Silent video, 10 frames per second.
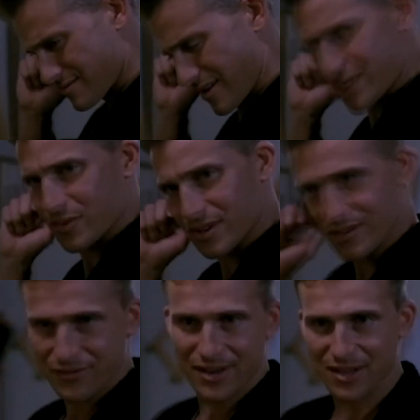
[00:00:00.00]
Grace, what
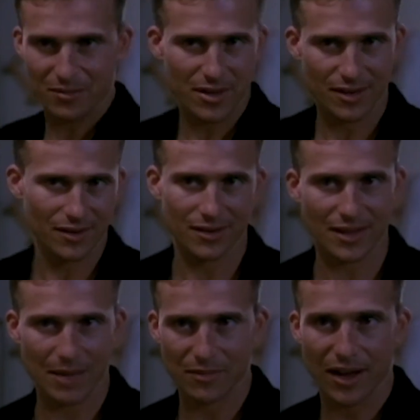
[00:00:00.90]
the fuck you mean you
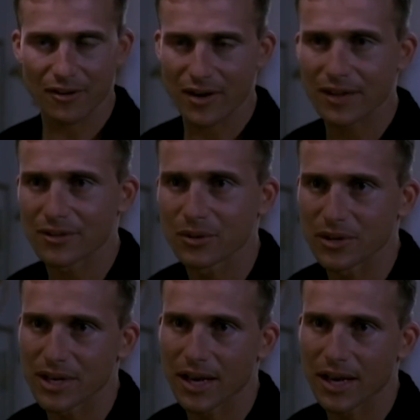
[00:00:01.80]
just haven't got around to it